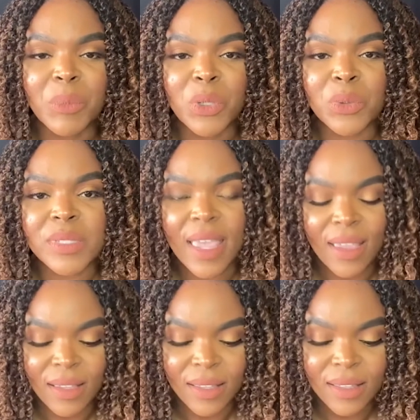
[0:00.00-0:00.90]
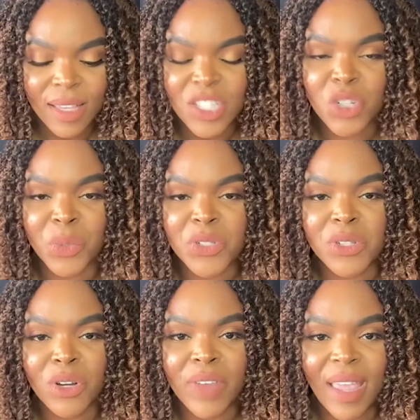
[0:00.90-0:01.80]
use a customer
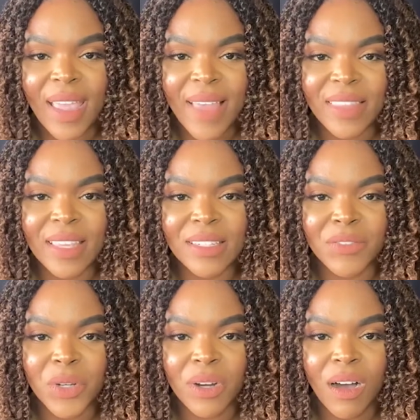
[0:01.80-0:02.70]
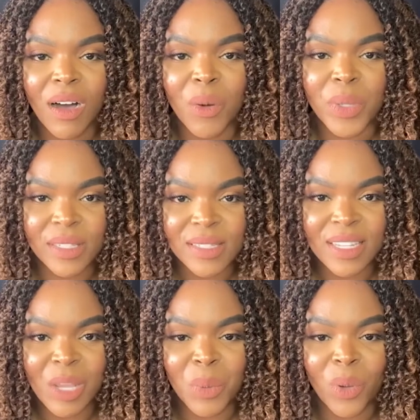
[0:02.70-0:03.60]
survey at the end of your call with a
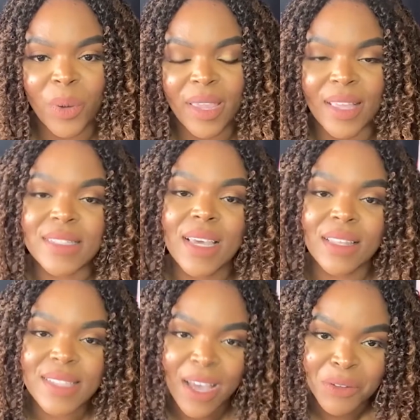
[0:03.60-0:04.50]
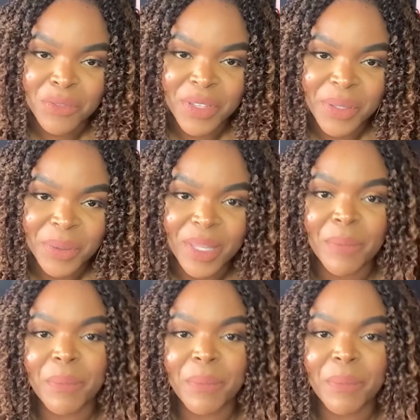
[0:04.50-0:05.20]
city employee and tell us how you feel.